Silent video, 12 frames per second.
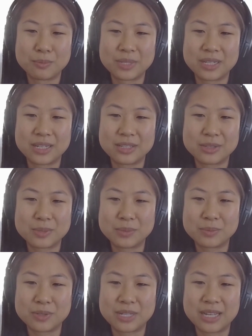but other
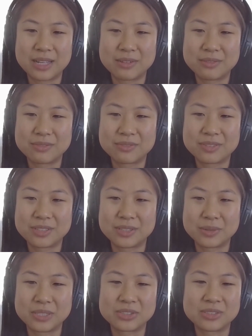people have
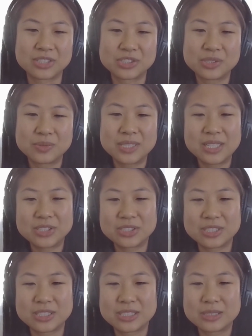international
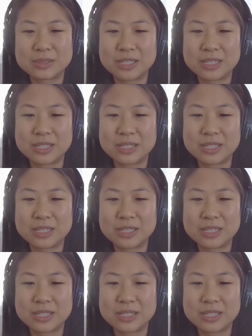relations,